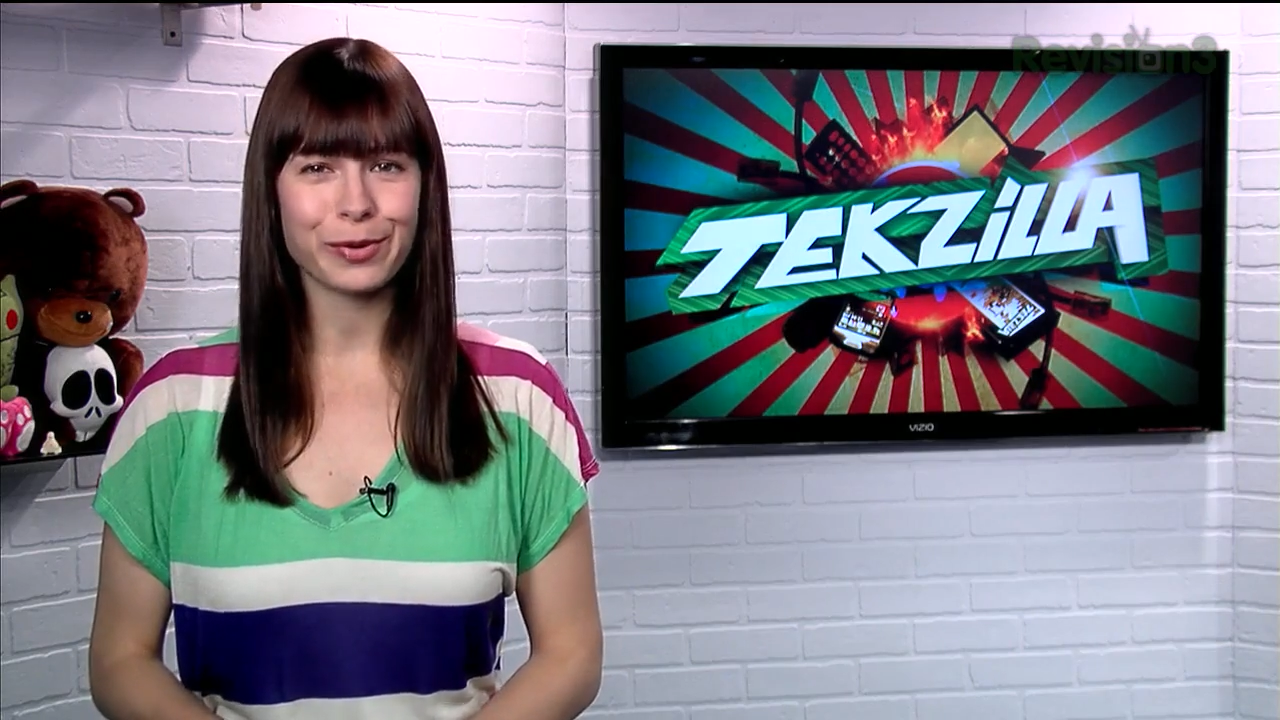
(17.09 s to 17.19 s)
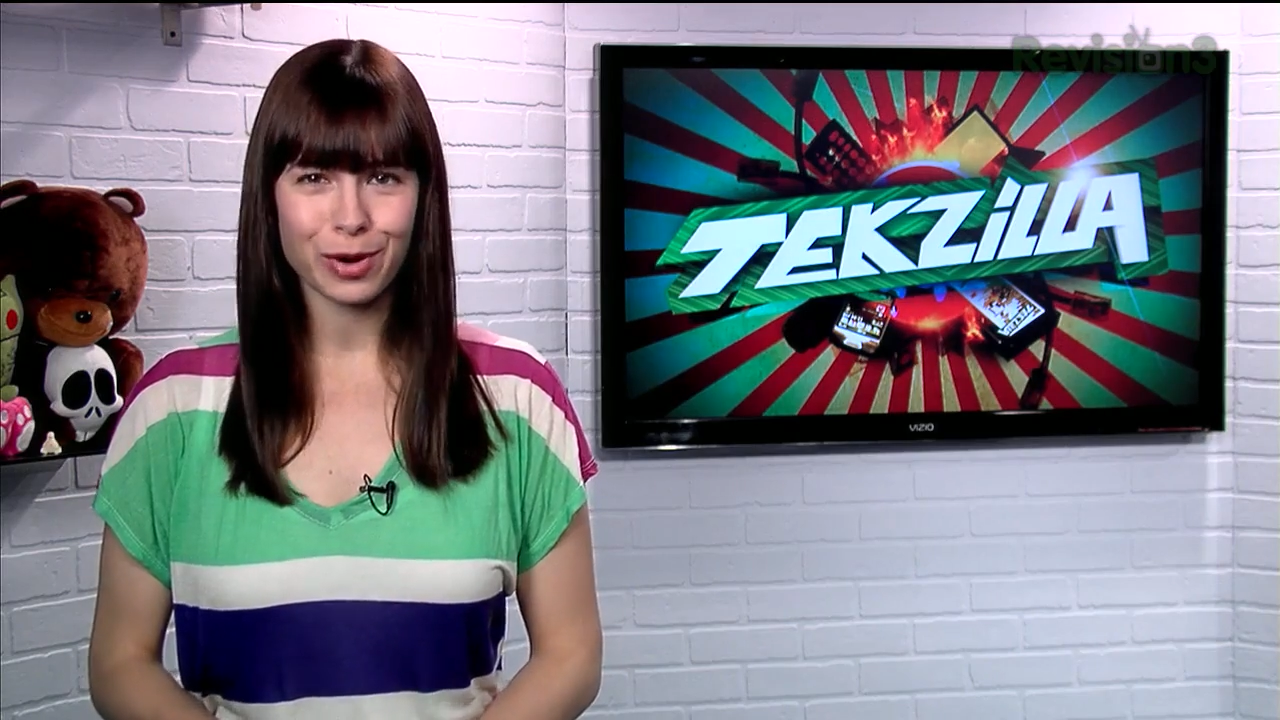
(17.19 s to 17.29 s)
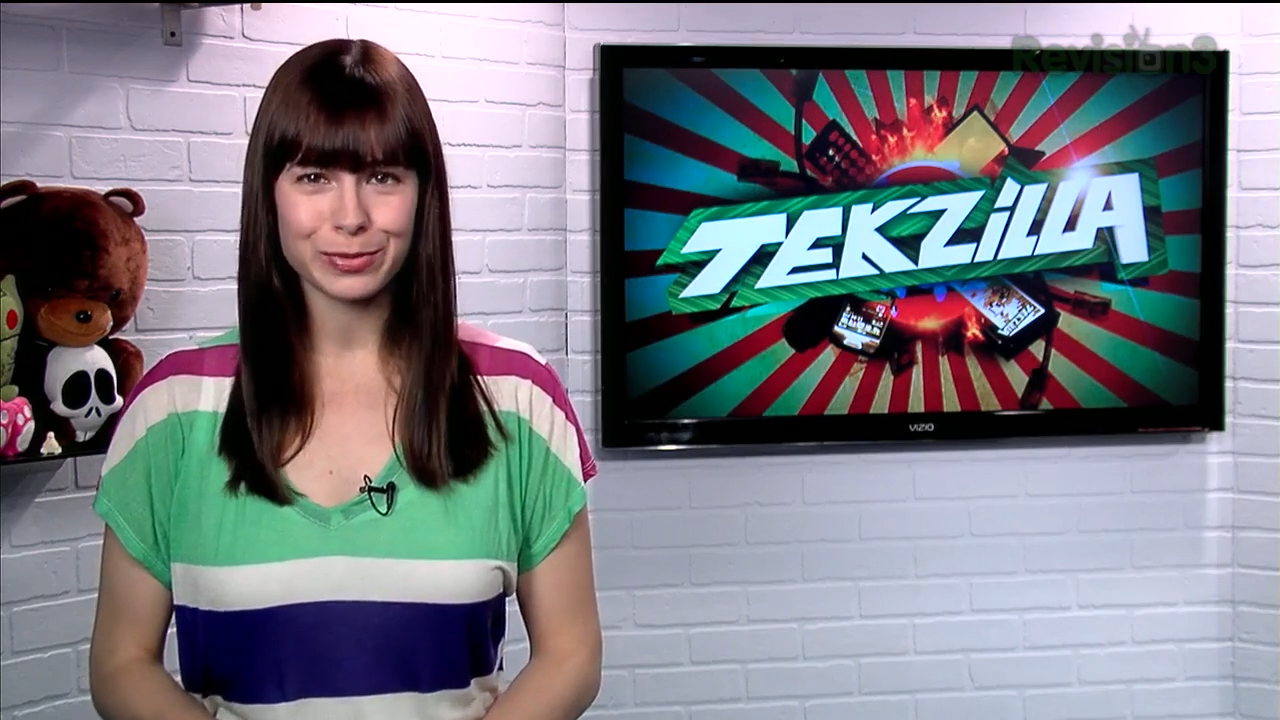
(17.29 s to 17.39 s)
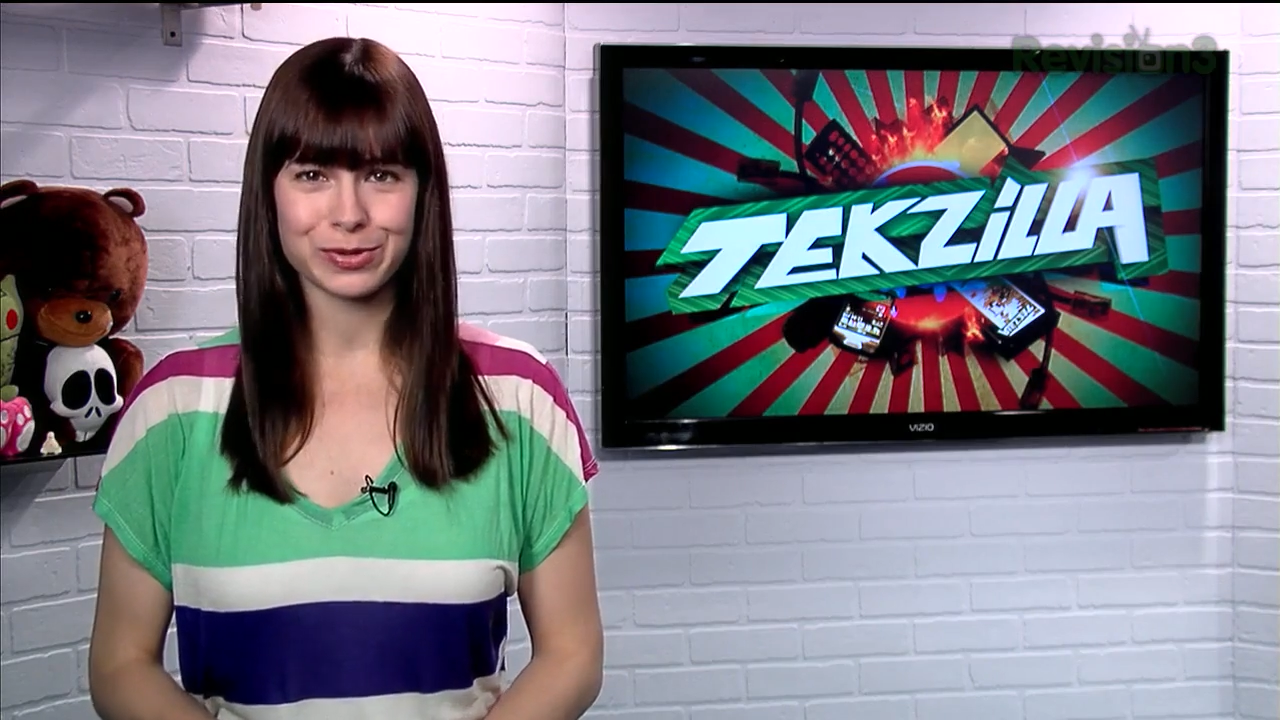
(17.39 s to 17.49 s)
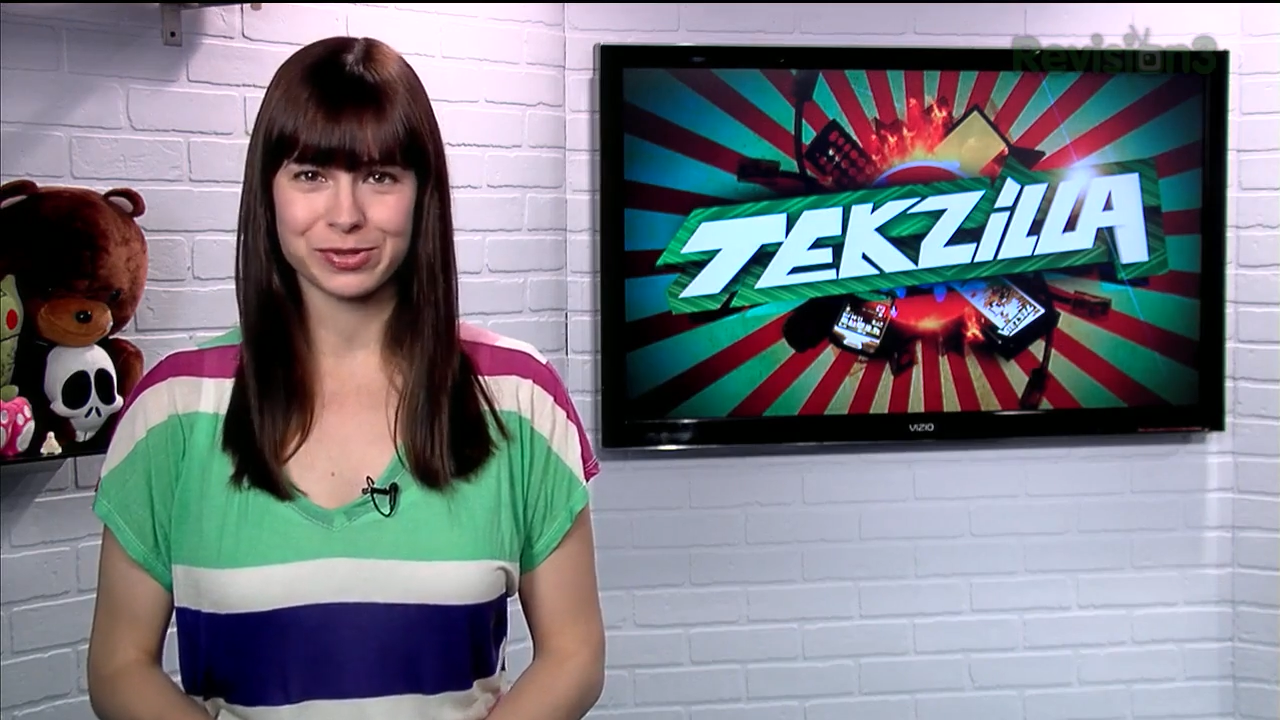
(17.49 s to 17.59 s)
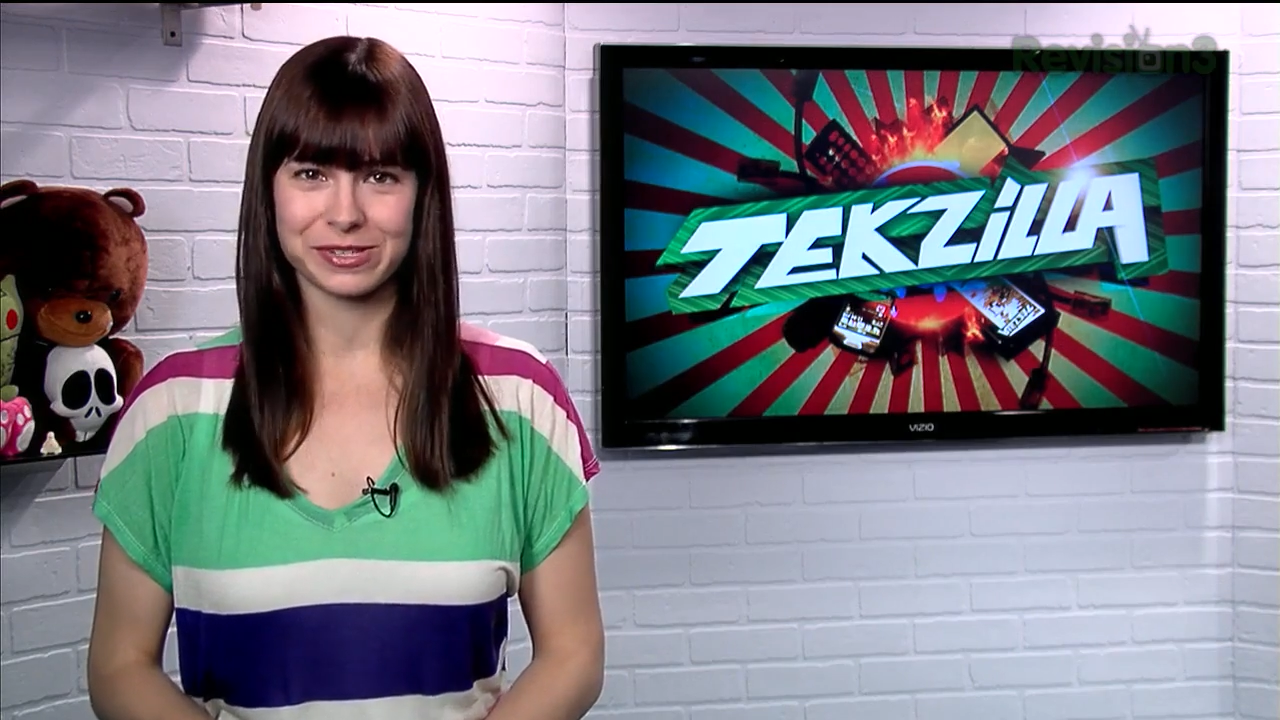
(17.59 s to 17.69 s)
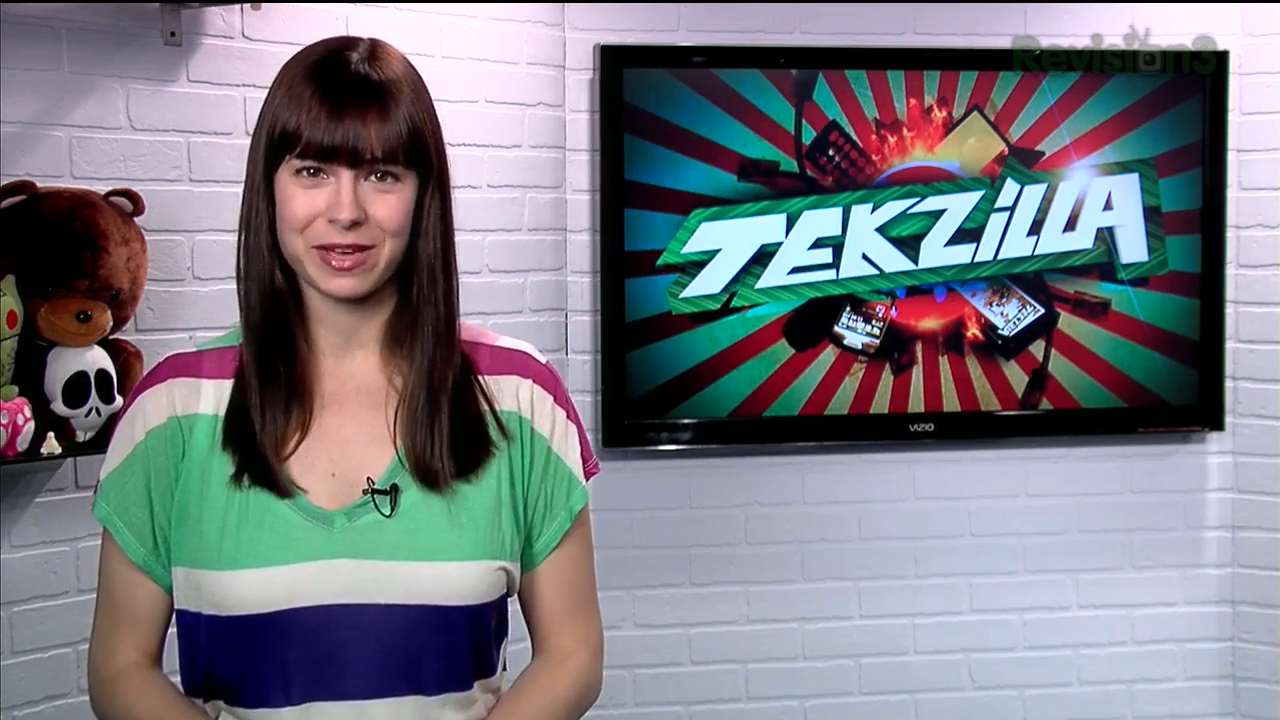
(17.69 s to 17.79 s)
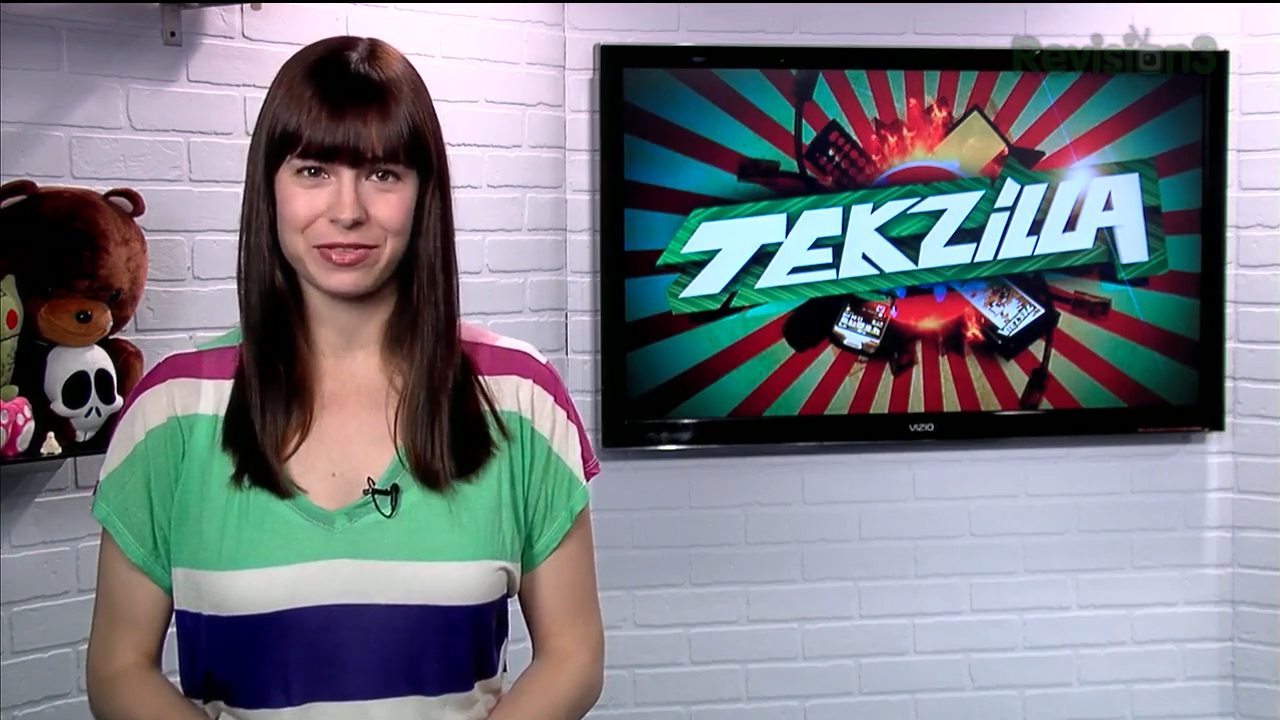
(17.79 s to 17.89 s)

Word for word: Chrome users